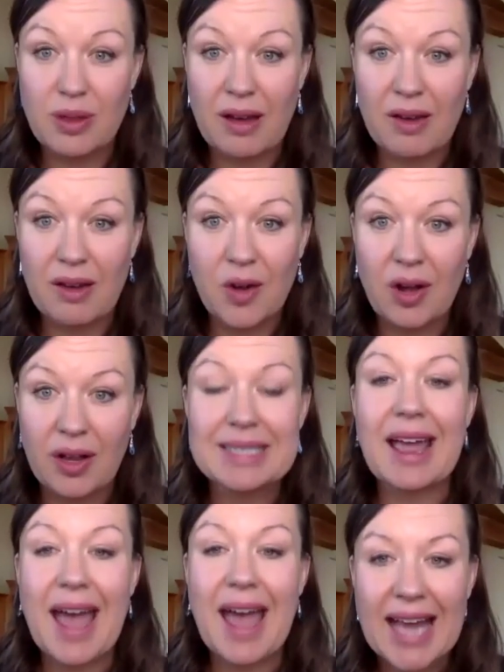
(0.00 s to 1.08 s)
with alcohol is I
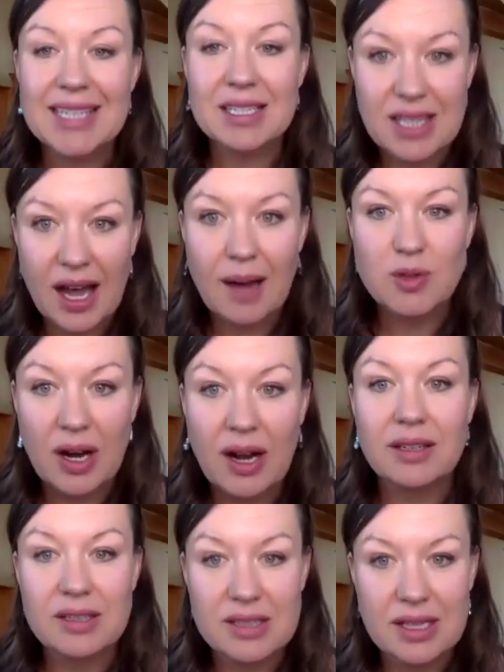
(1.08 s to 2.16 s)
had to stop trying
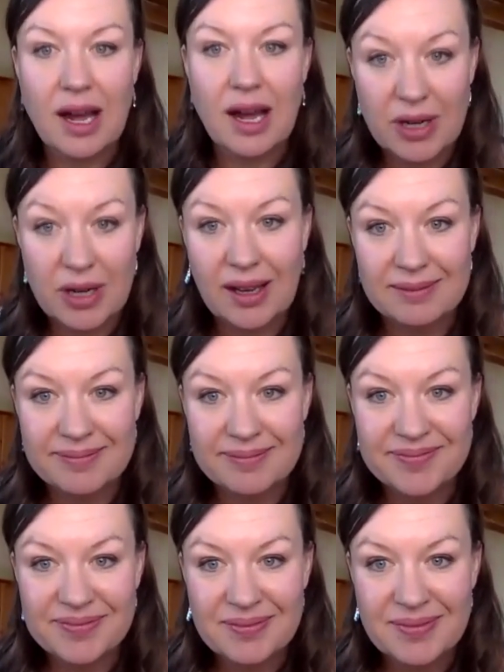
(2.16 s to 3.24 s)
to stop drinking.
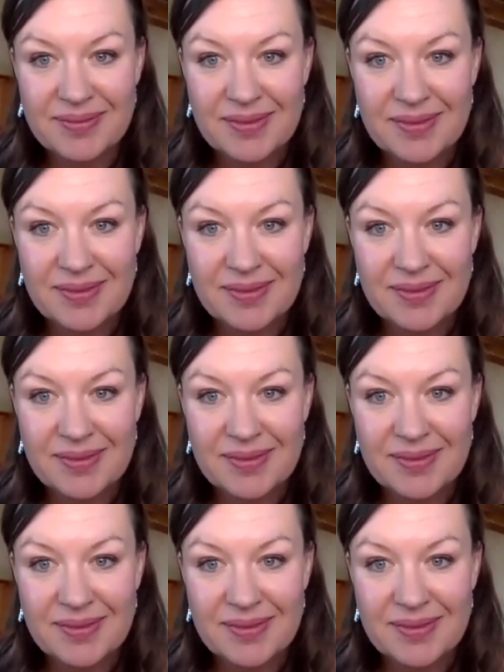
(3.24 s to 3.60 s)
Yeah.